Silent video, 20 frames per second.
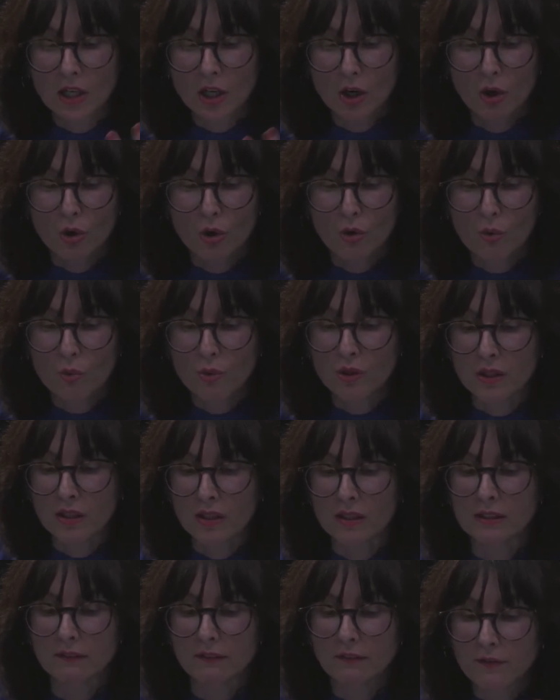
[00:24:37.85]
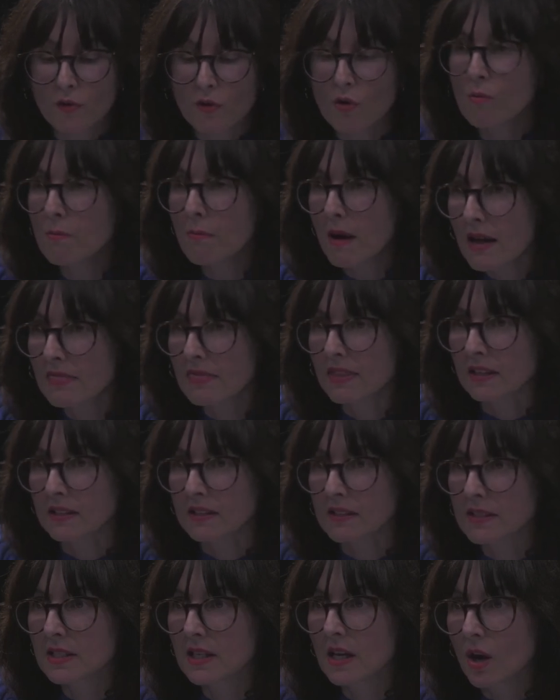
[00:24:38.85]
who were the
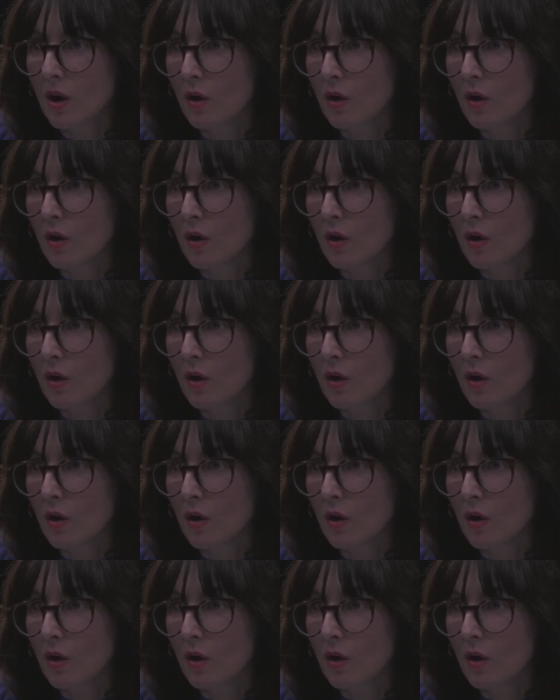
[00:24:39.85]
foremothers